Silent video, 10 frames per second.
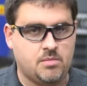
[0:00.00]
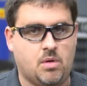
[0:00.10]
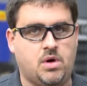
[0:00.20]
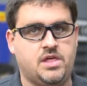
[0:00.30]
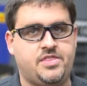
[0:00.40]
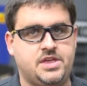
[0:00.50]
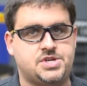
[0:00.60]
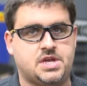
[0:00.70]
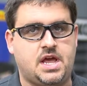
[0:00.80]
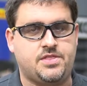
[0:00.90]
But one of the
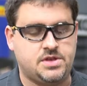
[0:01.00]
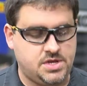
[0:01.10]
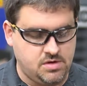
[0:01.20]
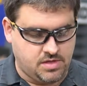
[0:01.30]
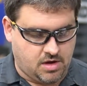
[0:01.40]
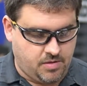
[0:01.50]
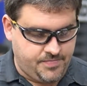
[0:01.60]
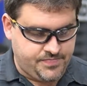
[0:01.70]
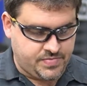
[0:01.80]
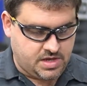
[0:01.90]
things you're going to have to do, though,
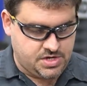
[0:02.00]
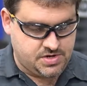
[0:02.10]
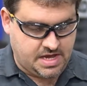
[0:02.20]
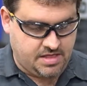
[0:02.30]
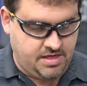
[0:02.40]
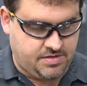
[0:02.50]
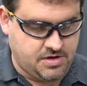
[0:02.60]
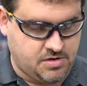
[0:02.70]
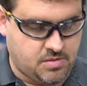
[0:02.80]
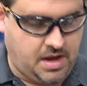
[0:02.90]
is you got this
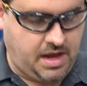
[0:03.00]
in your way